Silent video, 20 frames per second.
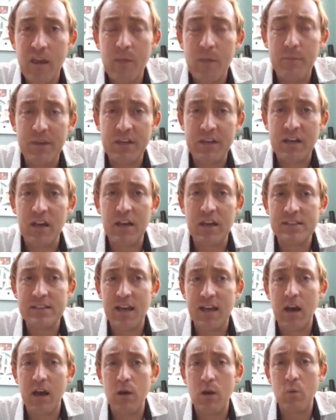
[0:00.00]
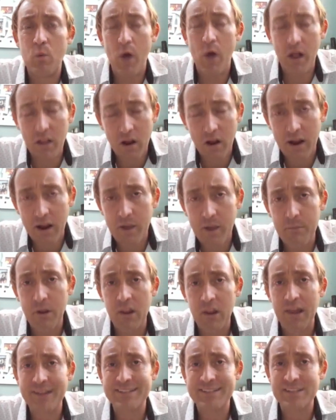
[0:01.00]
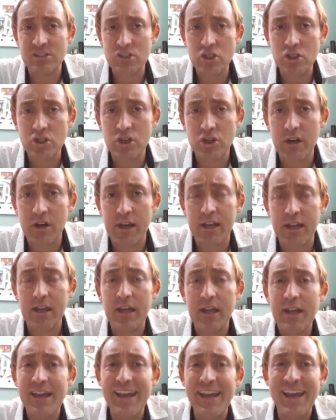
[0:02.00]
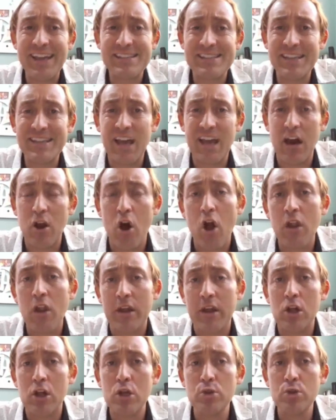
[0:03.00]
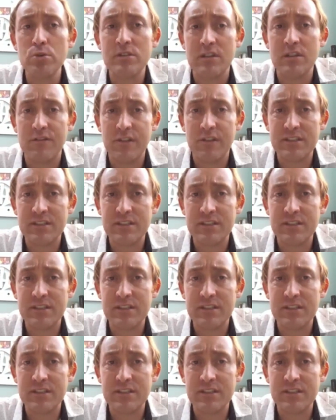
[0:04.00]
because while our MLS is good, it's not all inclusive.